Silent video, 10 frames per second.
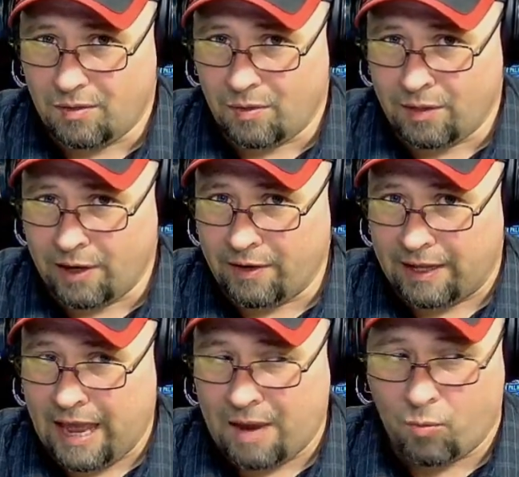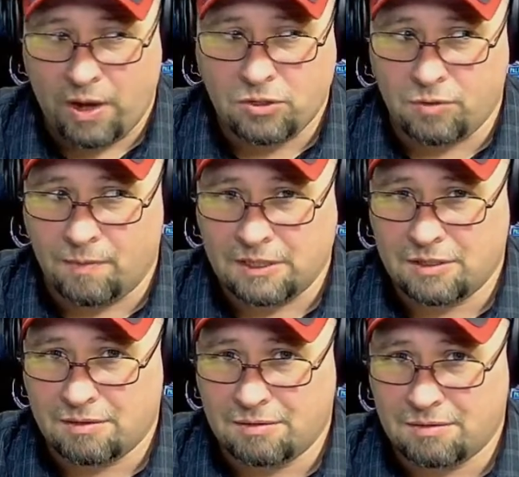or they're going to gain way too much
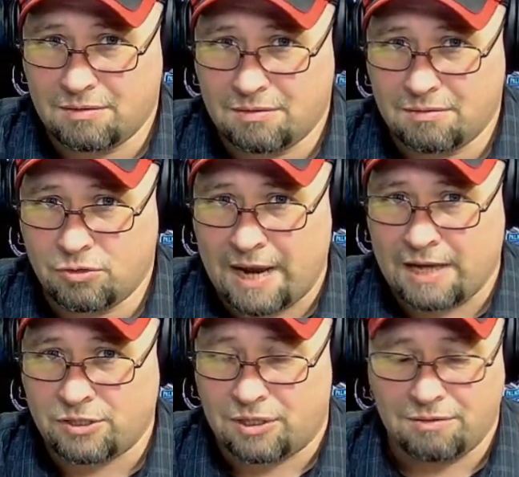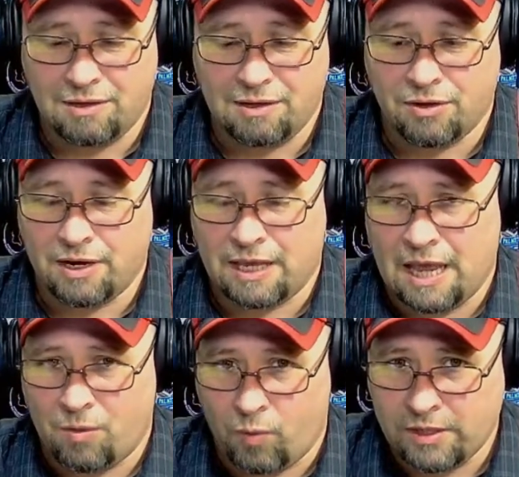traction, and they're going to
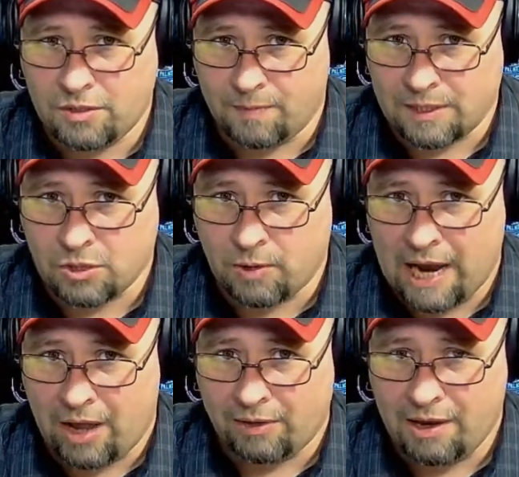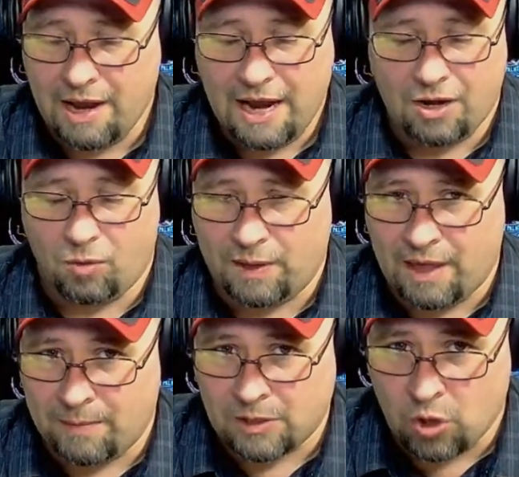gain way too much ground. It'll be
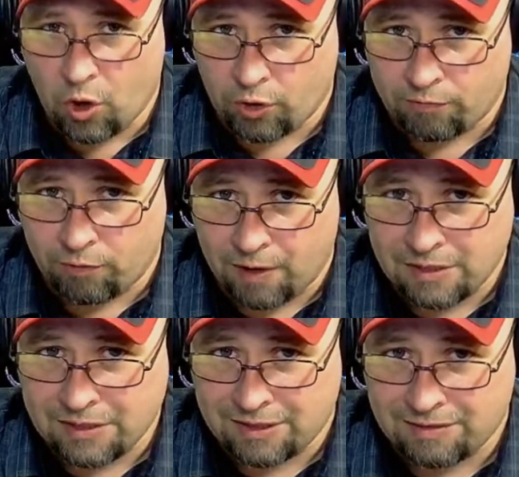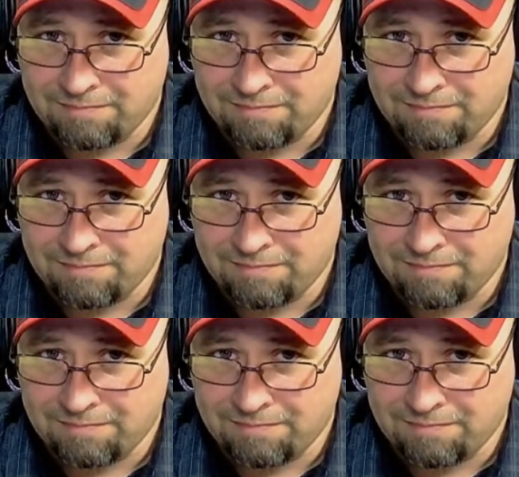that much harder for us to